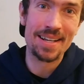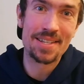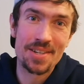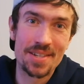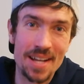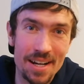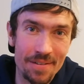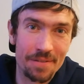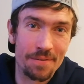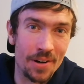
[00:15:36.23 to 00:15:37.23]
It's just
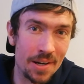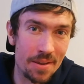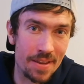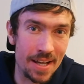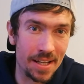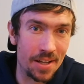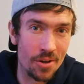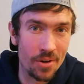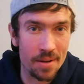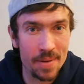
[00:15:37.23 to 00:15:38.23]
kind of a fun
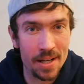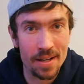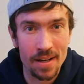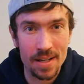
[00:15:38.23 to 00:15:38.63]
thing, you know what I mean?